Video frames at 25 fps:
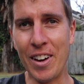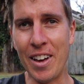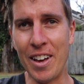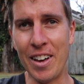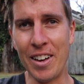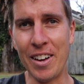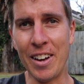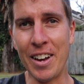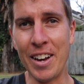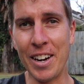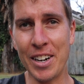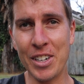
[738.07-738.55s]

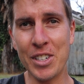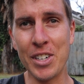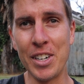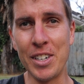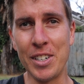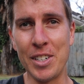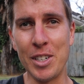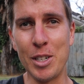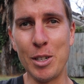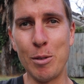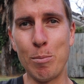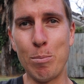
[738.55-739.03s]
I actually
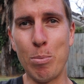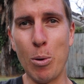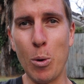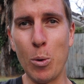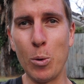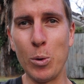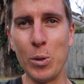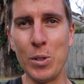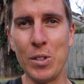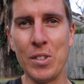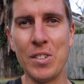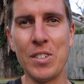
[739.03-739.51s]
did
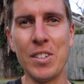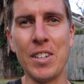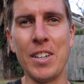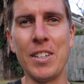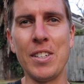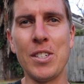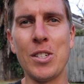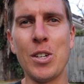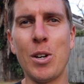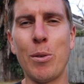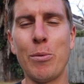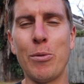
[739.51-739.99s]
pause
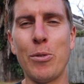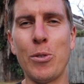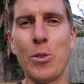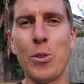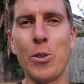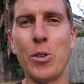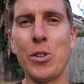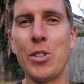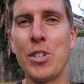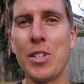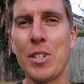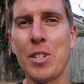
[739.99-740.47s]
and stop
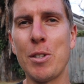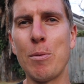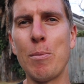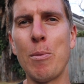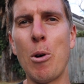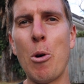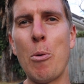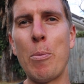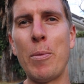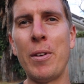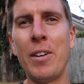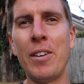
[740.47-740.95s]
for just a
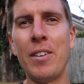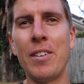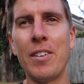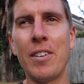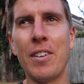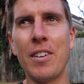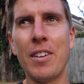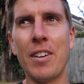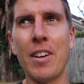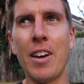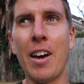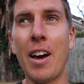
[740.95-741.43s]

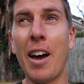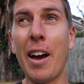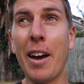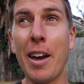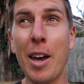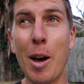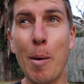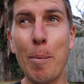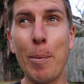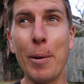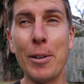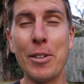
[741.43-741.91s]
moment a
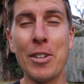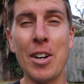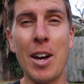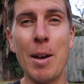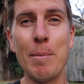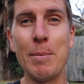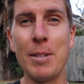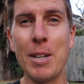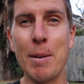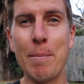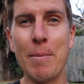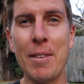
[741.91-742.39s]
couple of
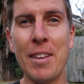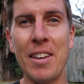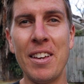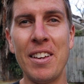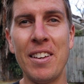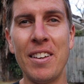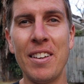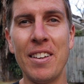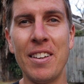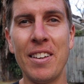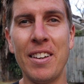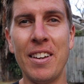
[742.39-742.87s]
times up
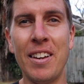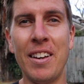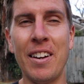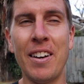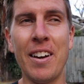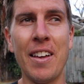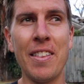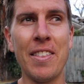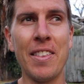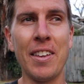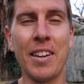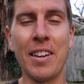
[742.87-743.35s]
there,
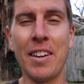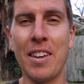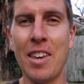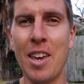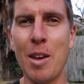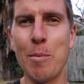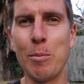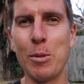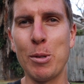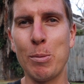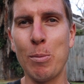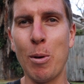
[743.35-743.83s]
and I think
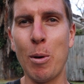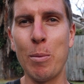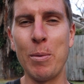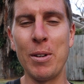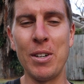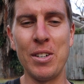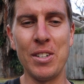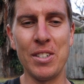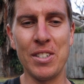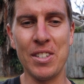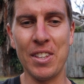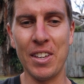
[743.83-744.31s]
Cam was
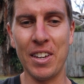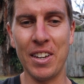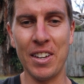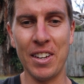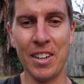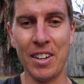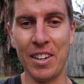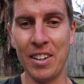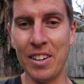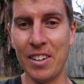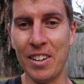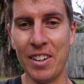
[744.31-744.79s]
probably just
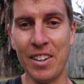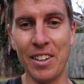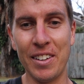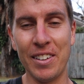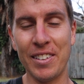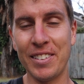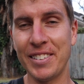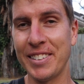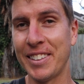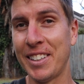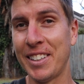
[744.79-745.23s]
thinking like,